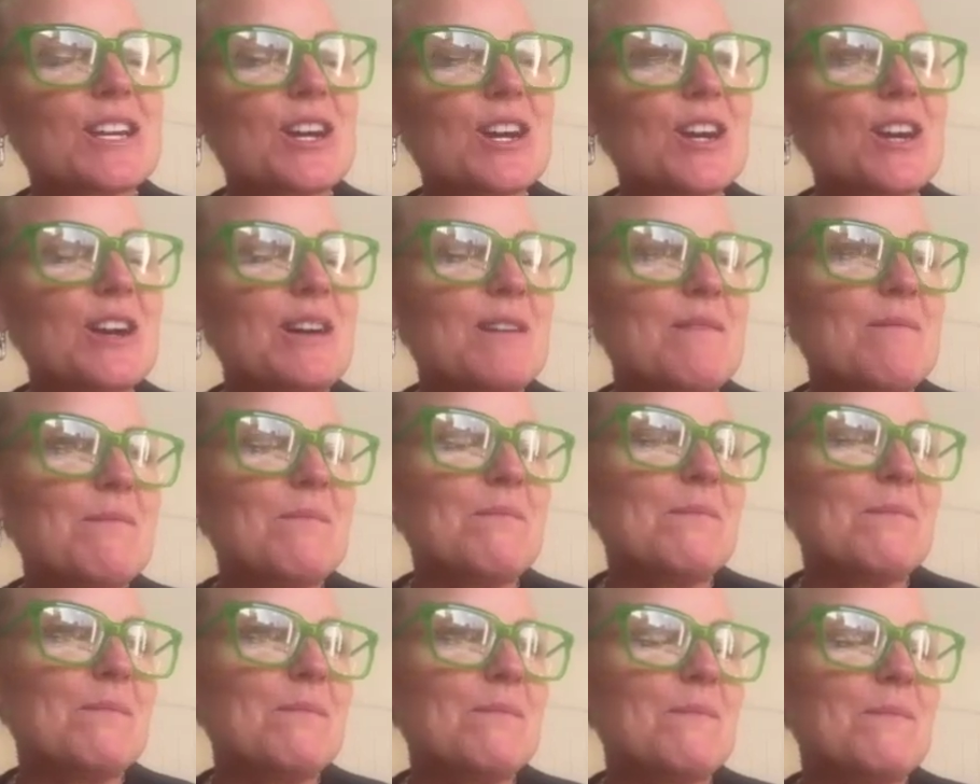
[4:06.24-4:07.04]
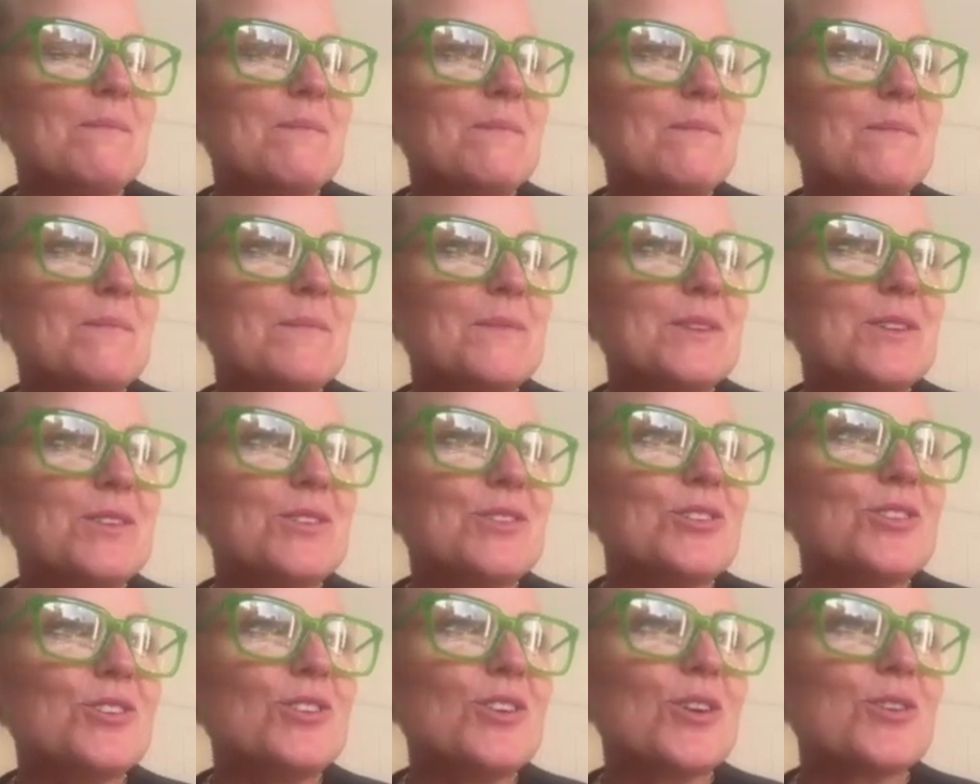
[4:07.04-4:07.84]

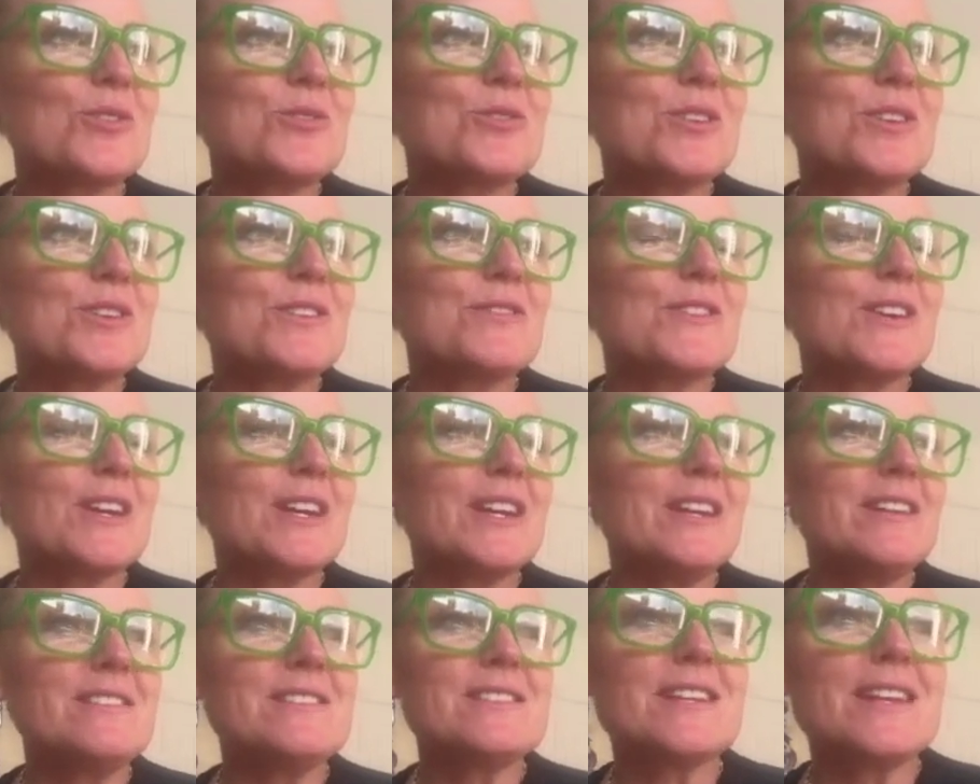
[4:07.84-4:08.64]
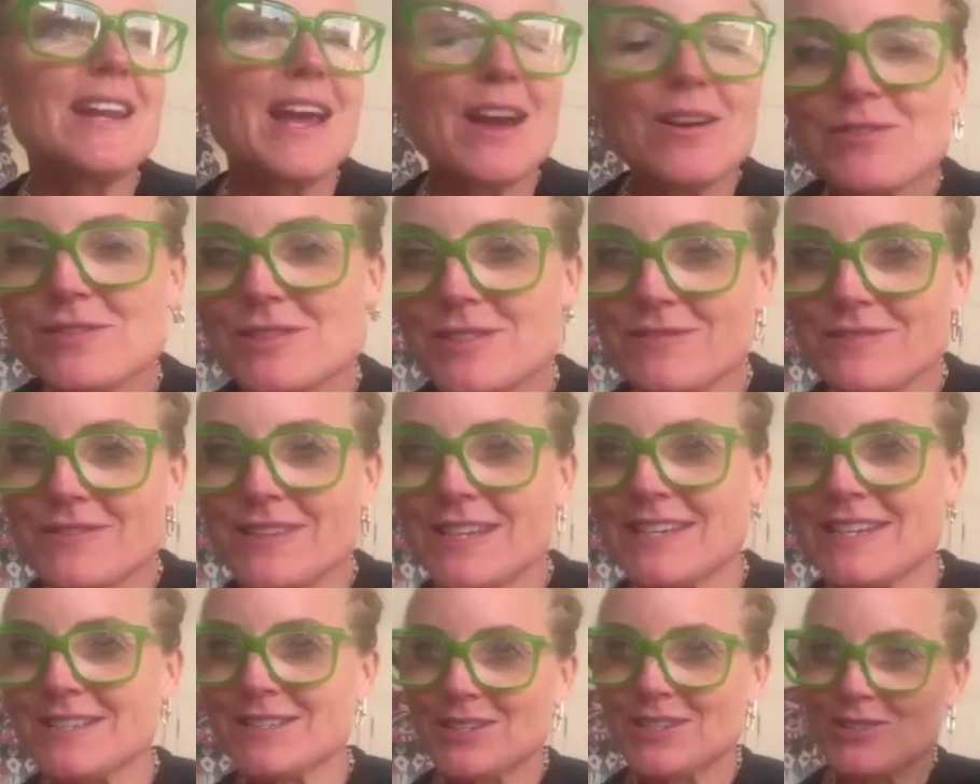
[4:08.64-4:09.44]
the ins and outs of
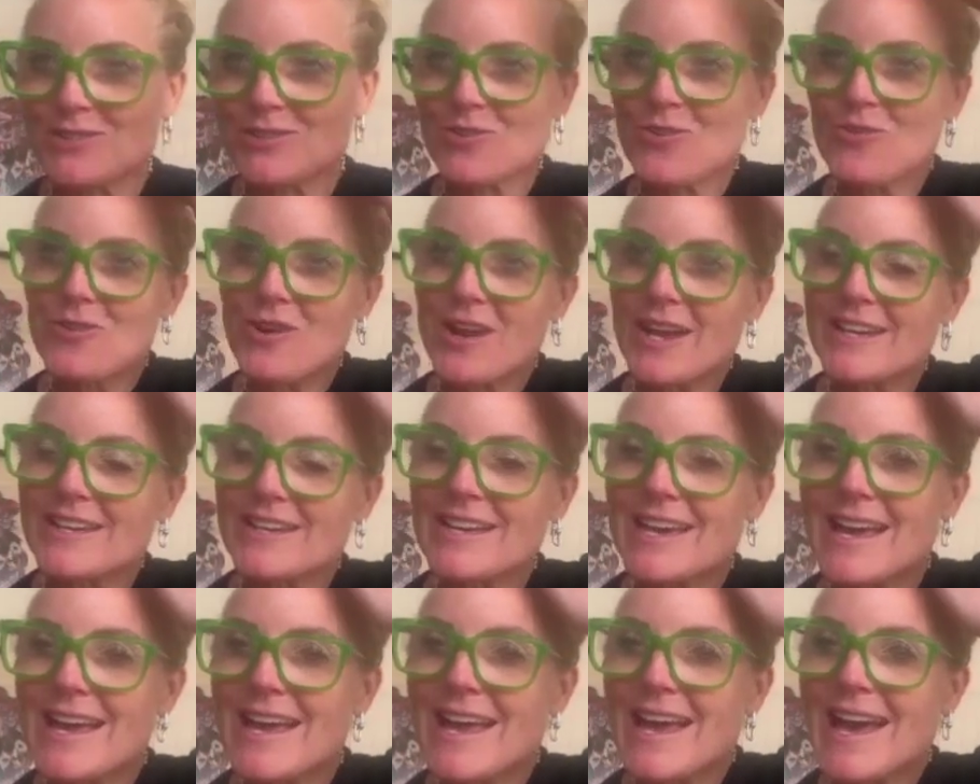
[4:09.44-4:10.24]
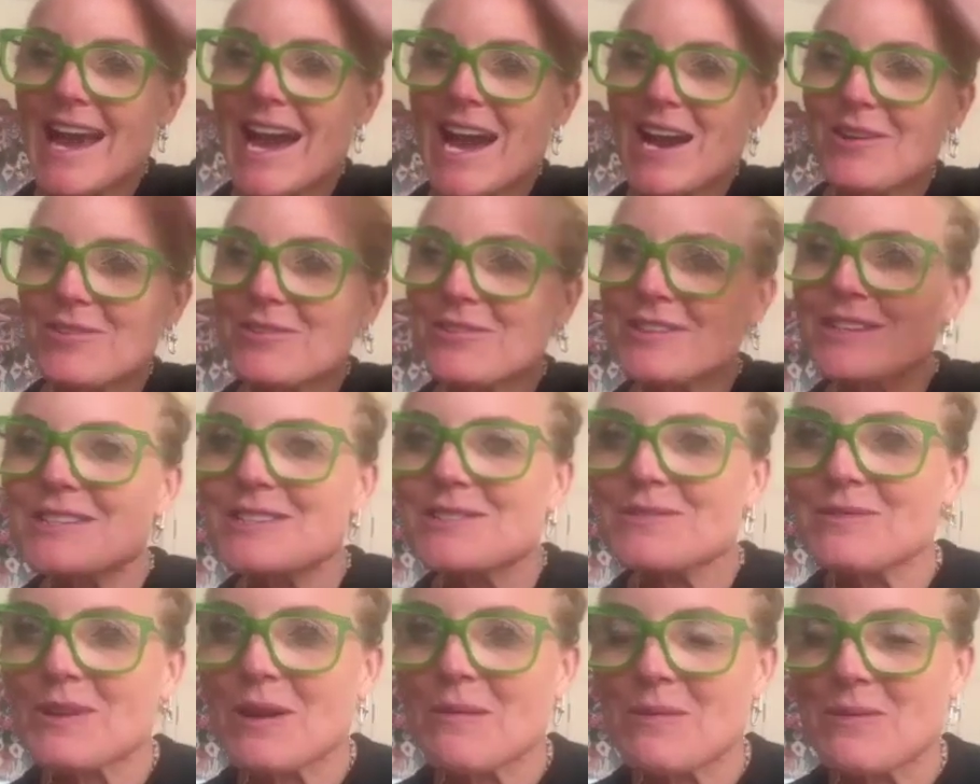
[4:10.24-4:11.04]
theatres, or like how things
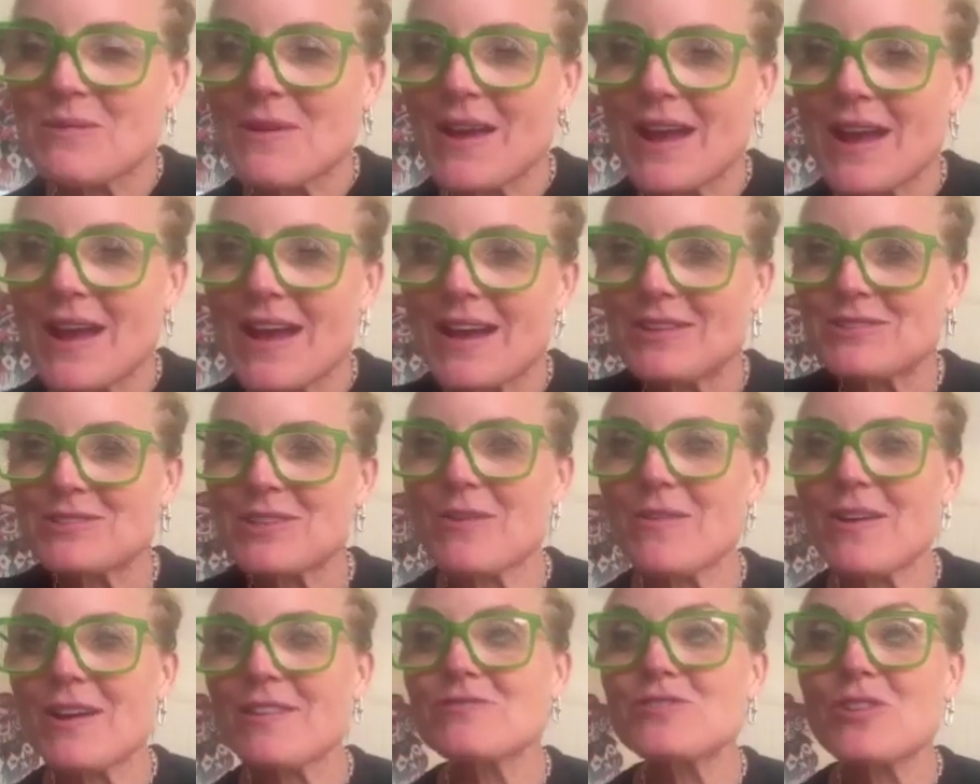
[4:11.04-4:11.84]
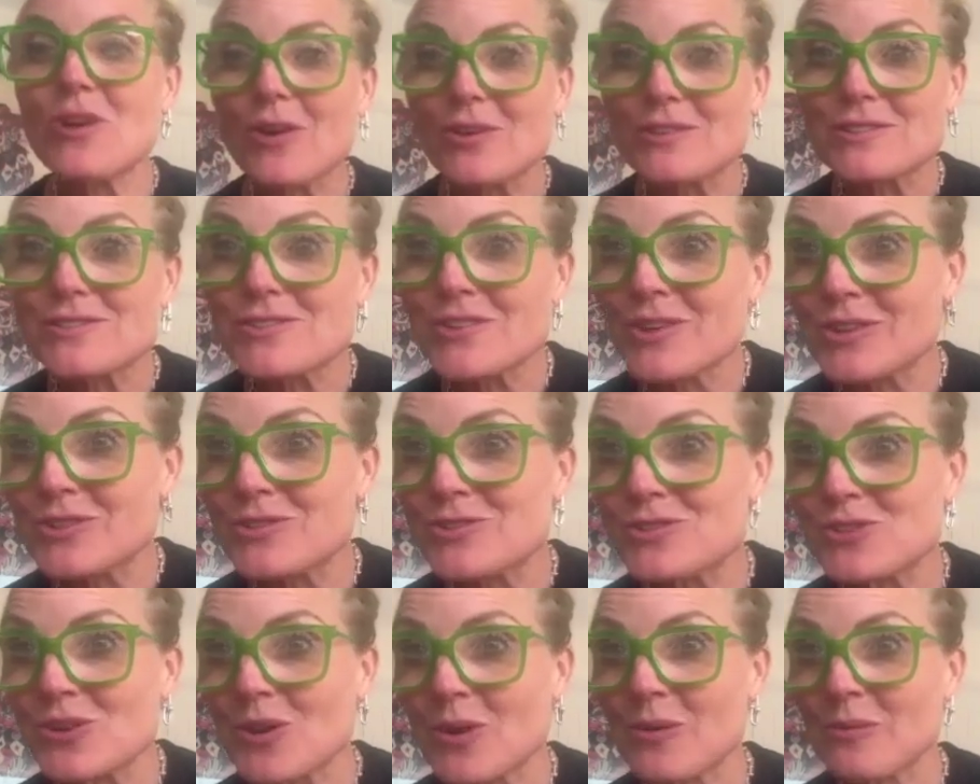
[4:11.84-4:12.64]
have come around, how I've got certain
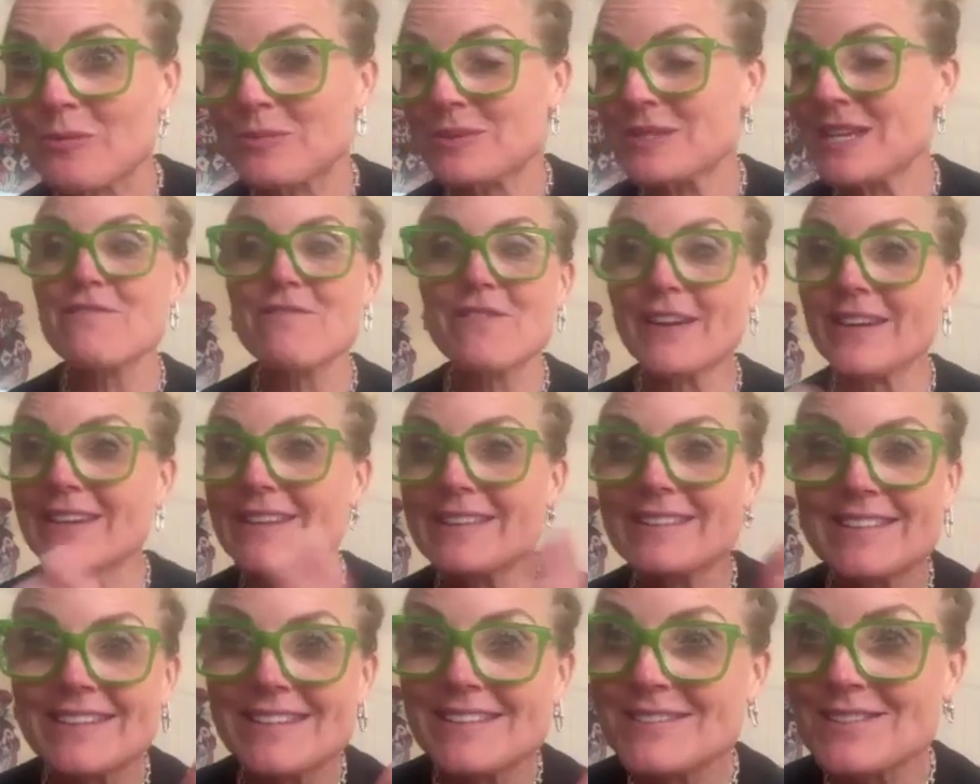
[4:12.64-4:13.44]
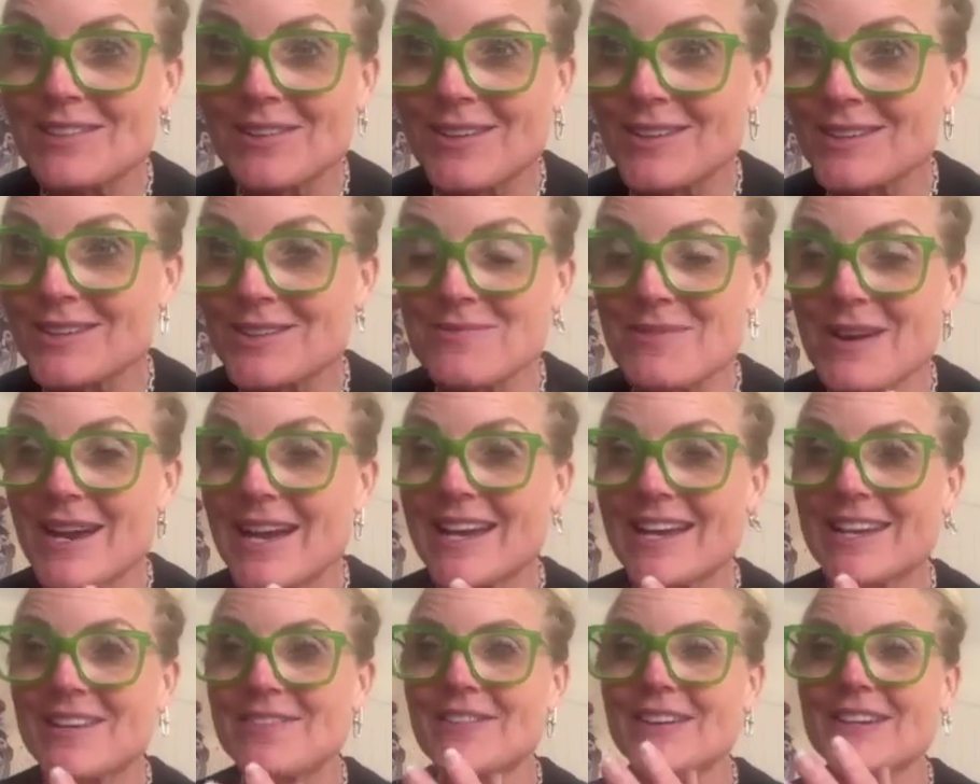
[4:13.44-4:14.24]
jobs, funny things along the
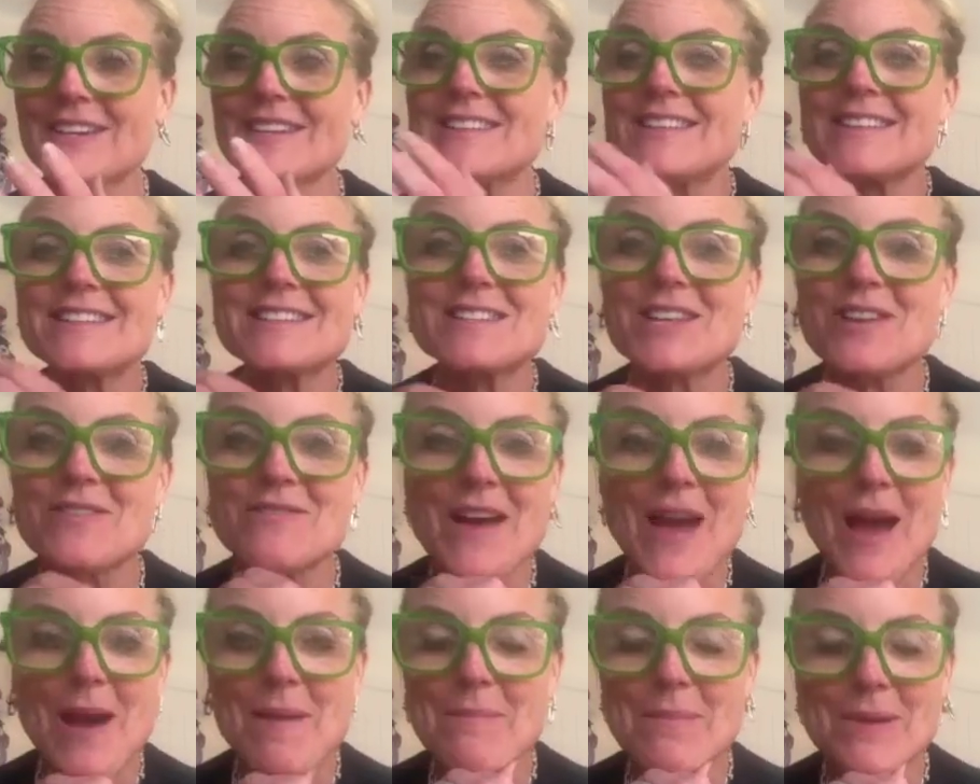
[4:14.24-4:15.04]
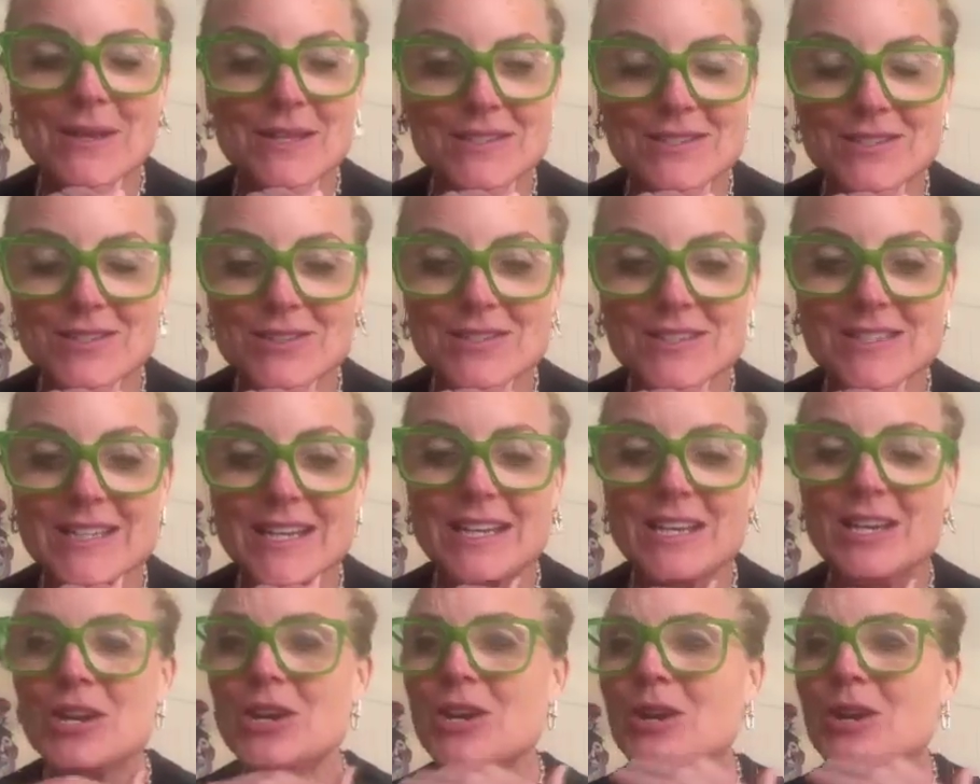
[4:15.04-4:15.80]
way, funny things that have happened on stage,